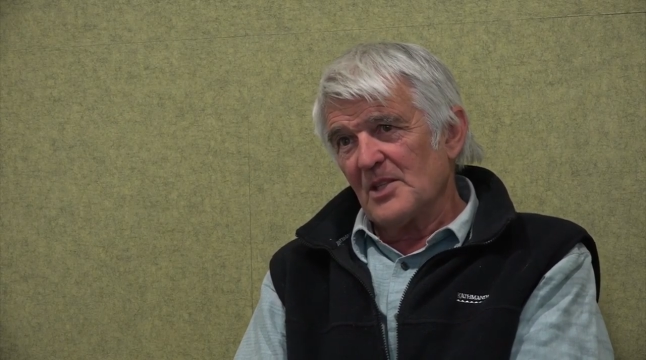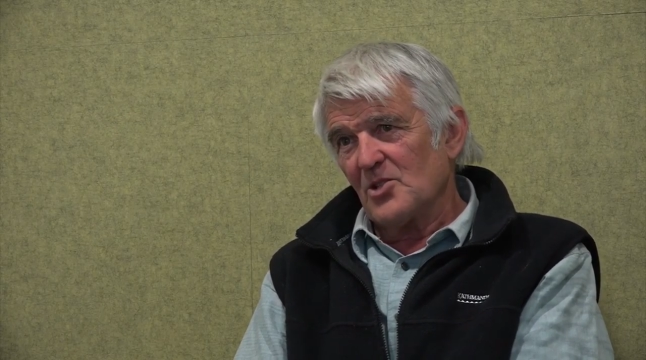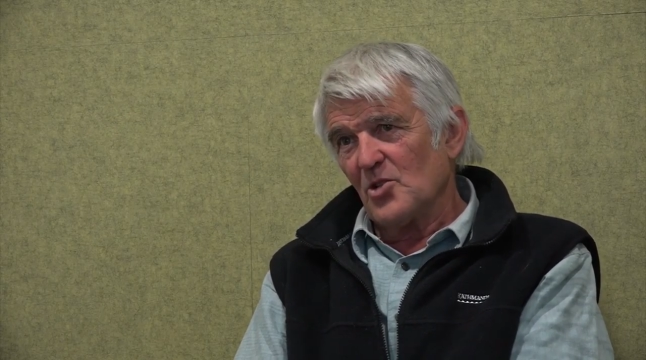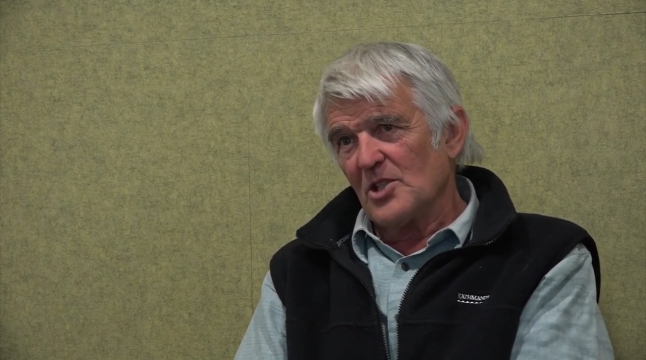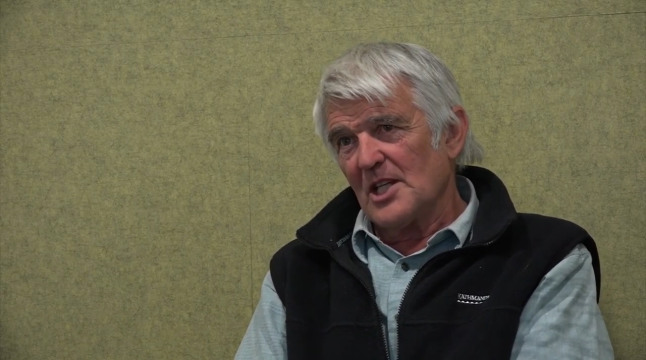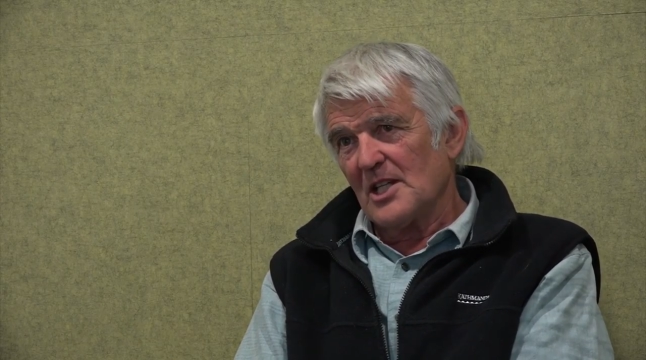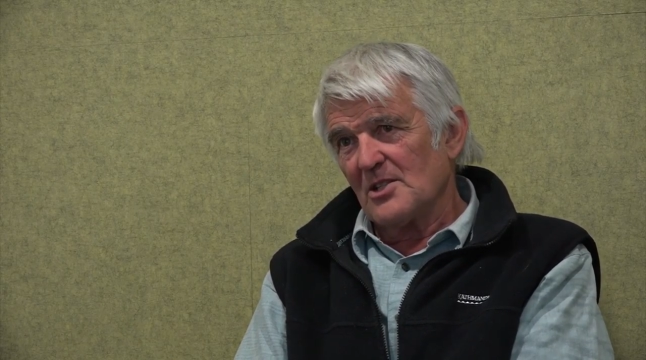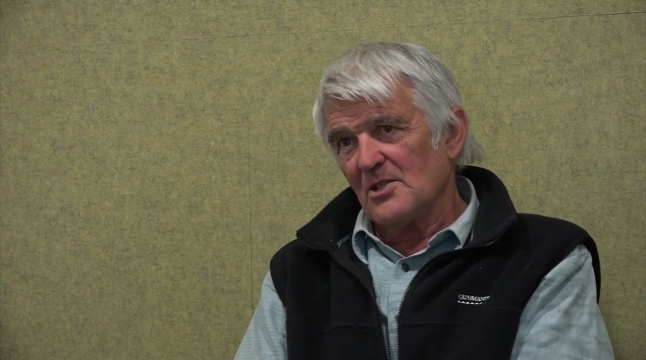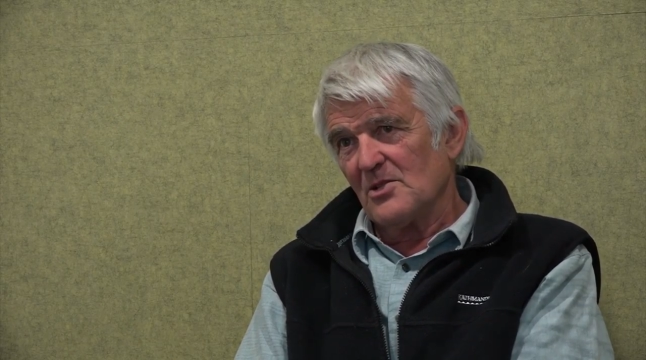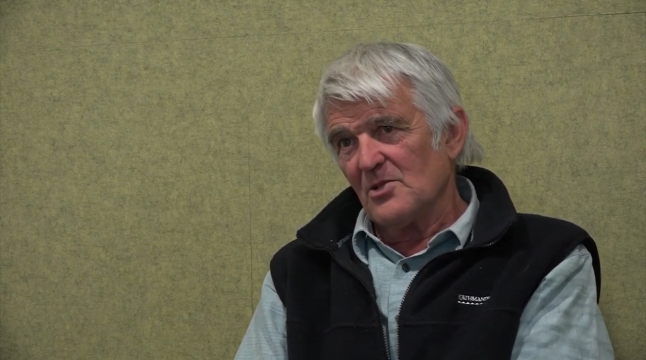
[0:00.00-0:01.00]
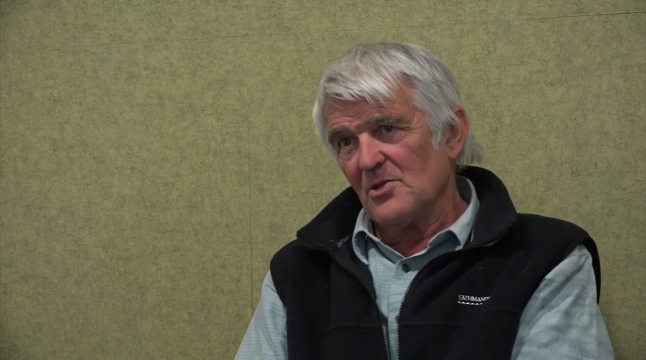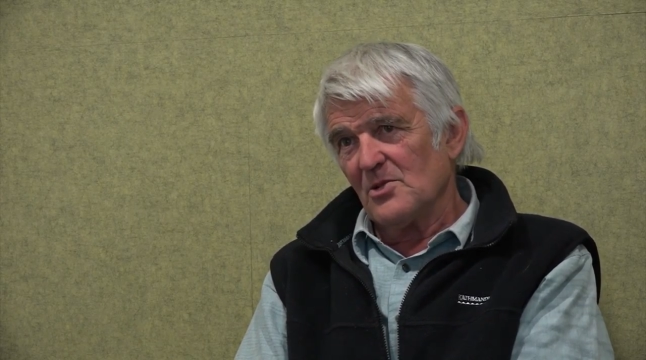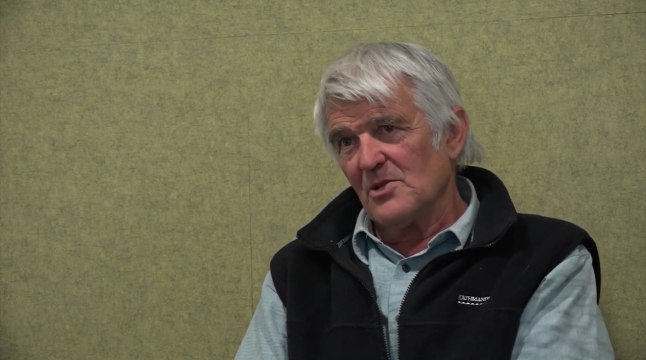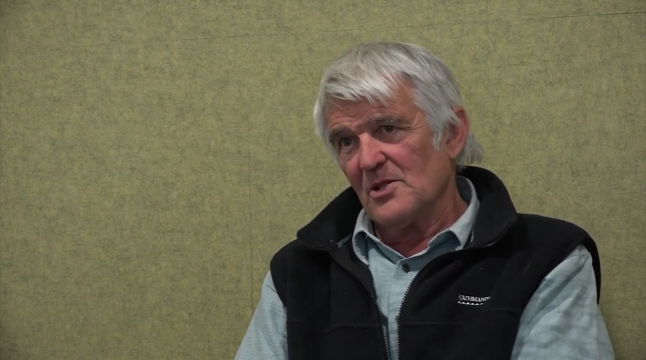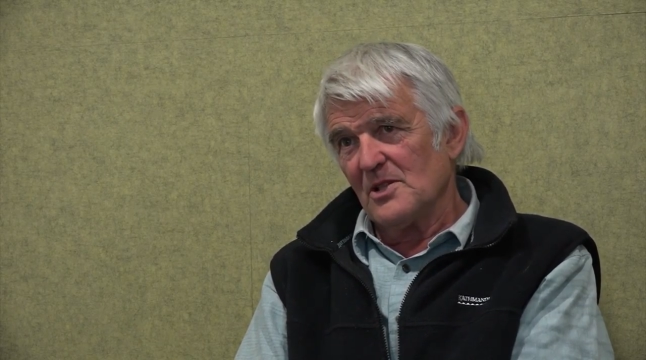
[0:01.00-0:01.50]
shot at
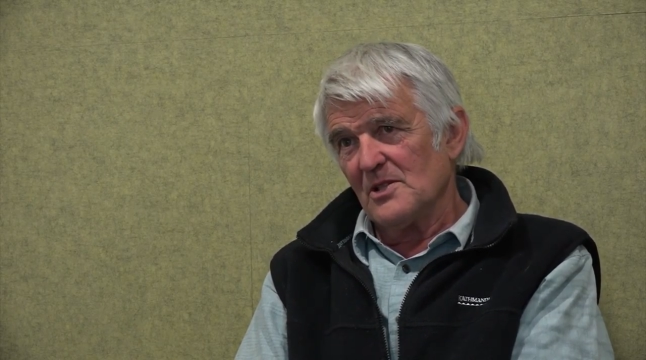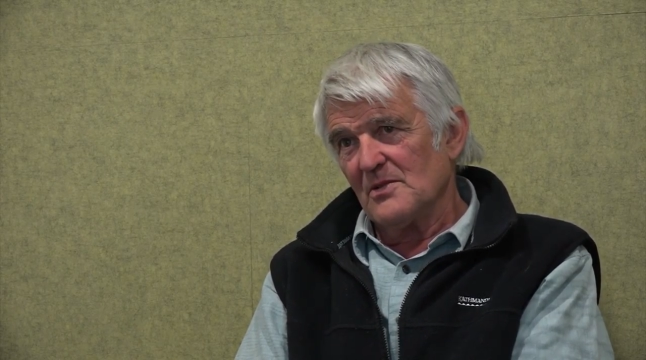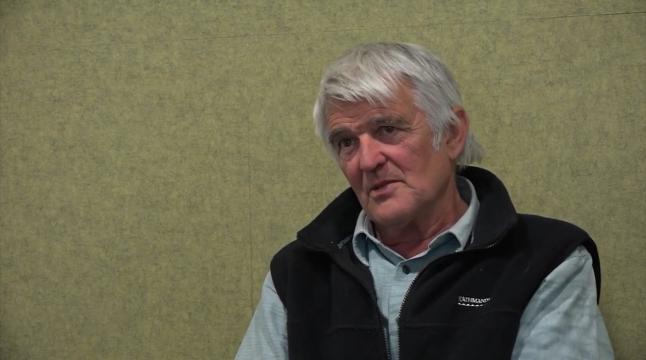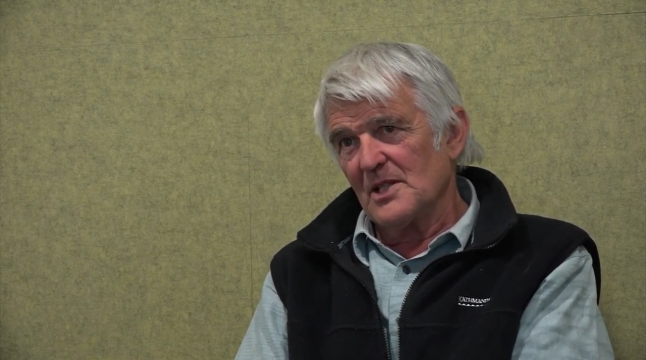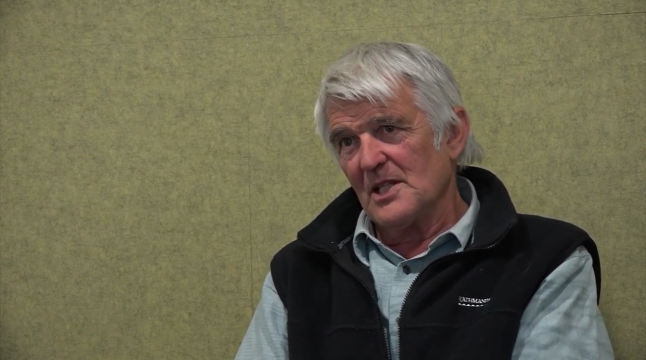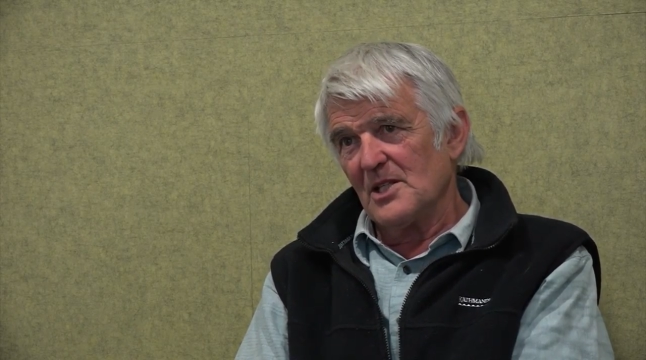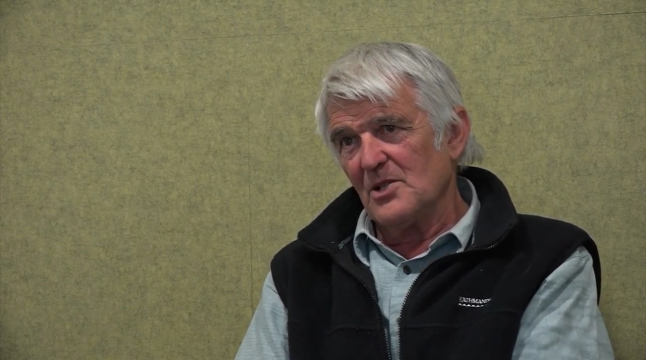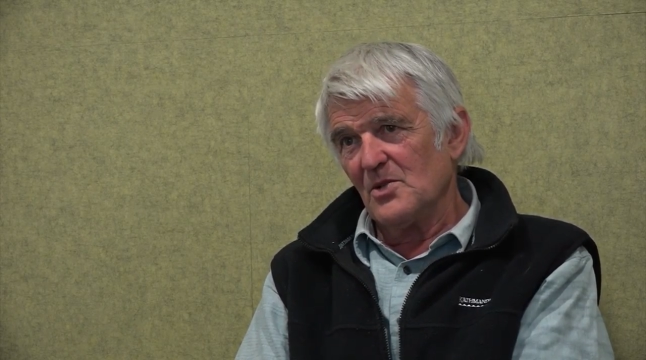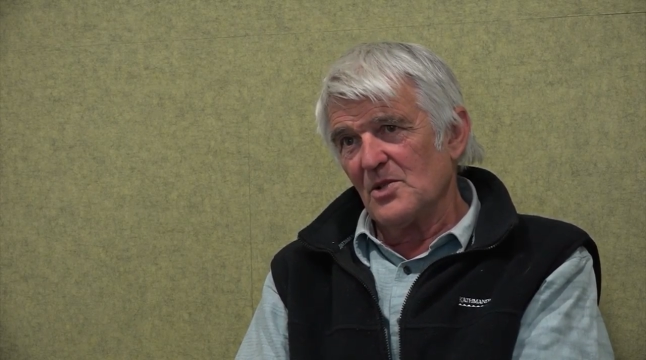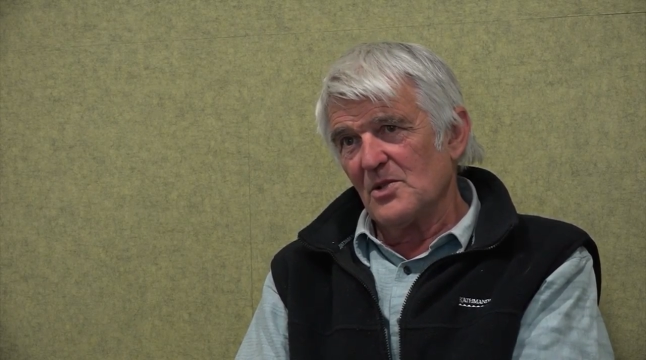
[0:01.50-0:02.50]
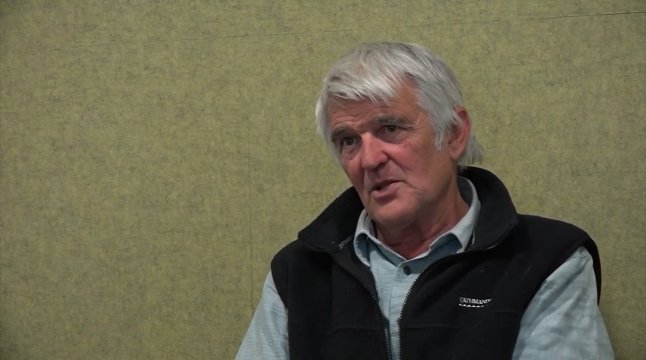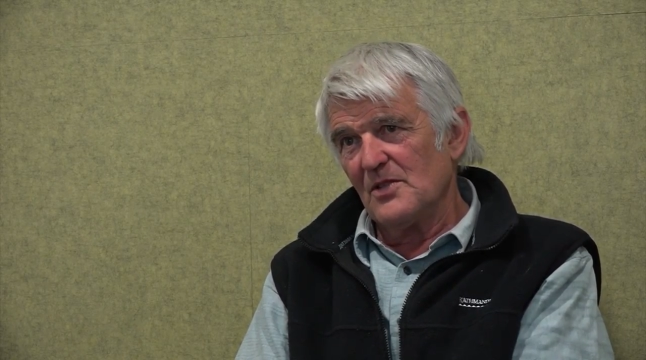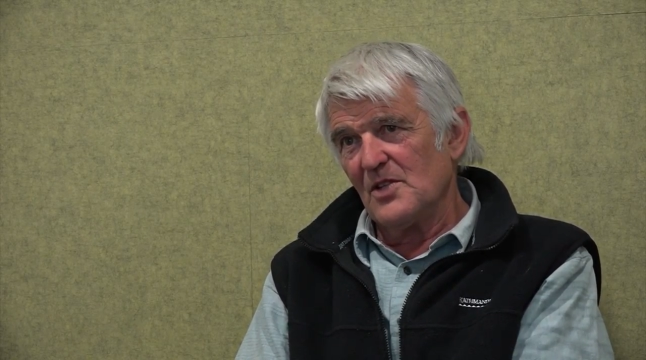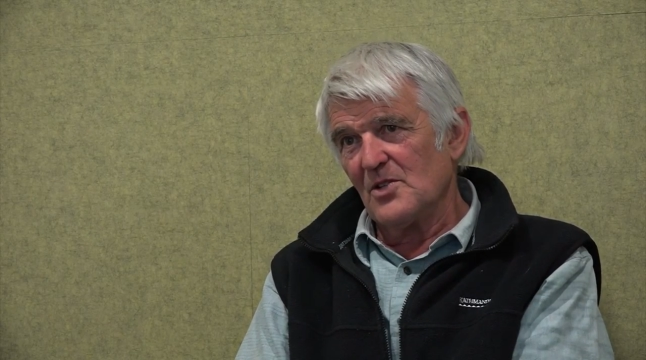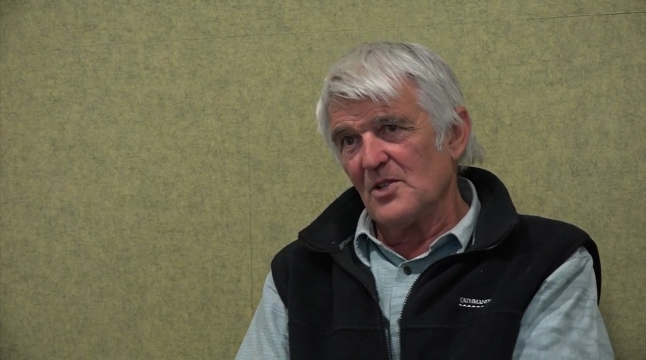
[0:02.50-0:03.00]
or getting used to
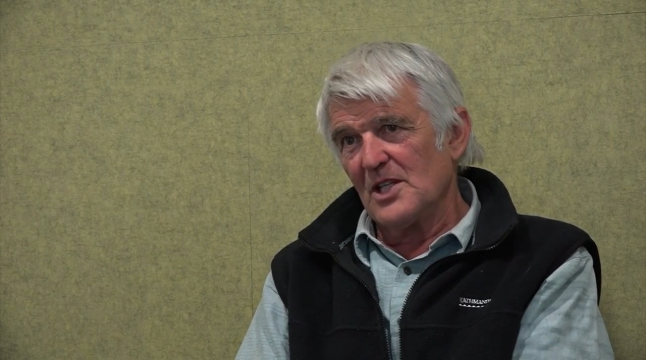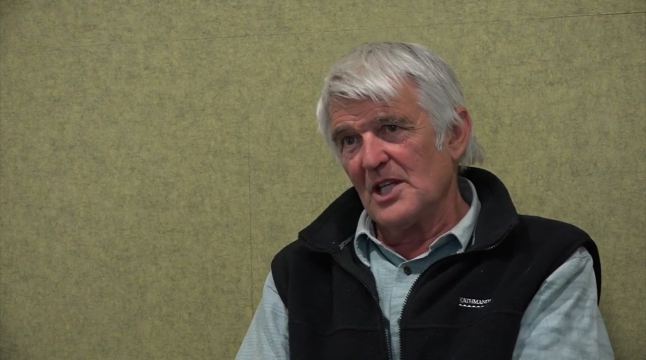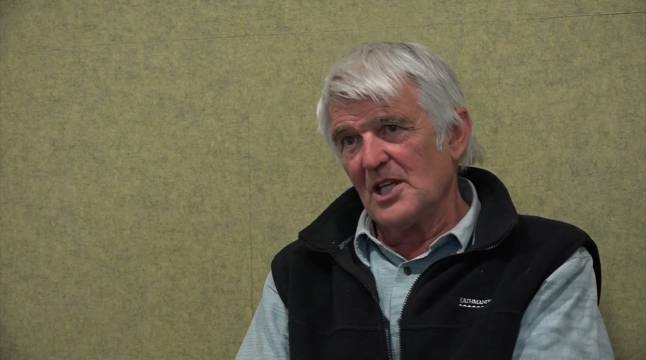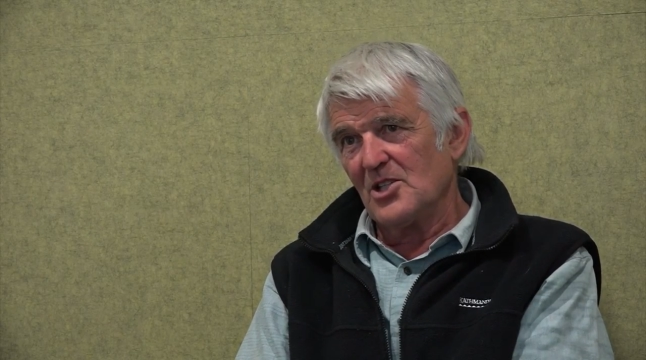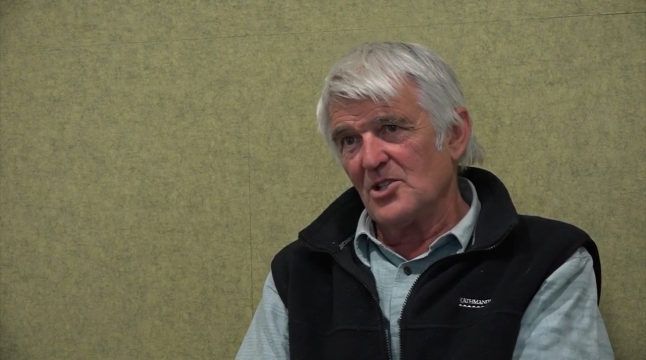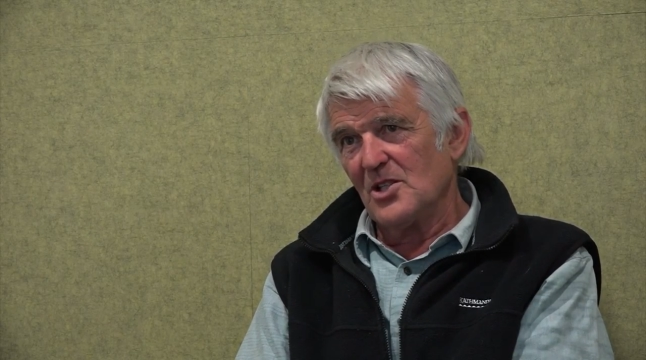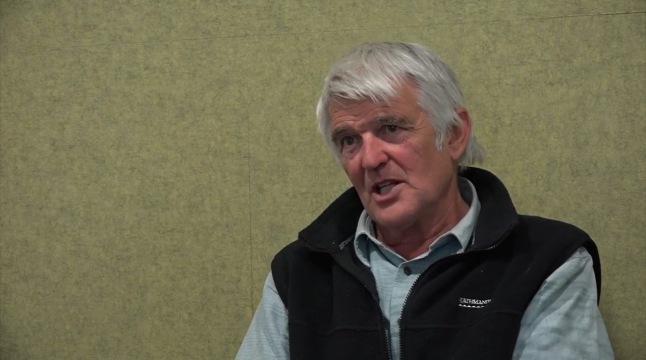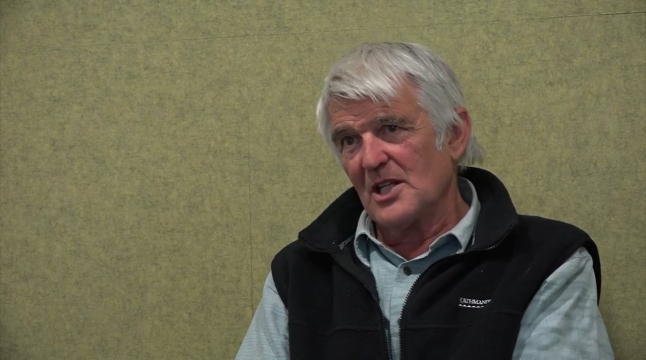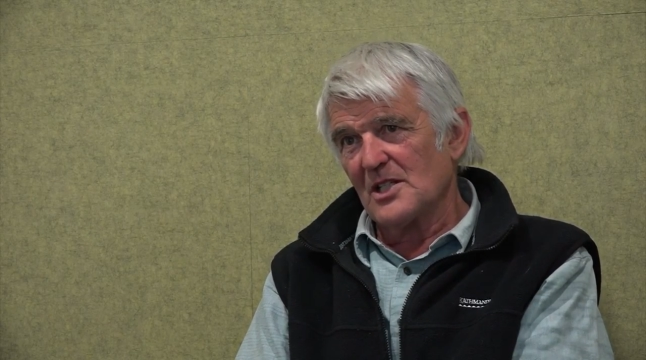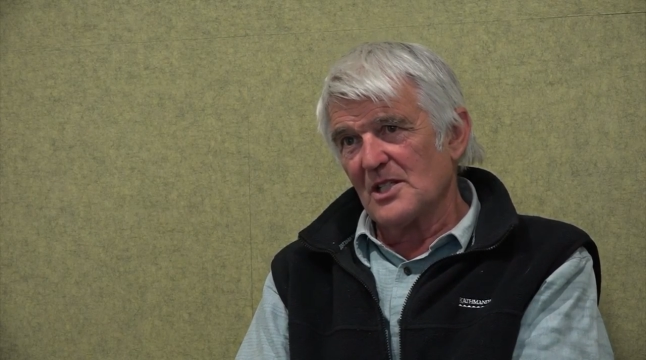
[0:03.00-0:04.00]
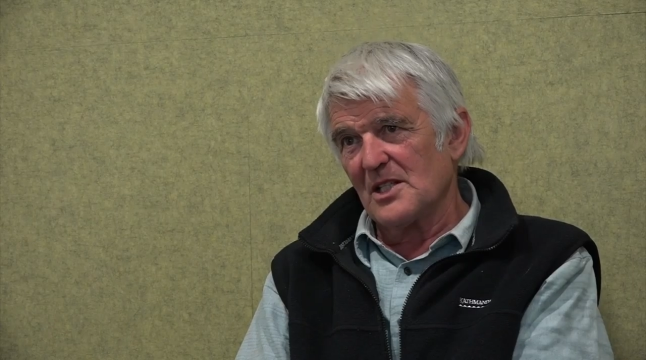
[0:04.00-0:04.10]
living on the edge, and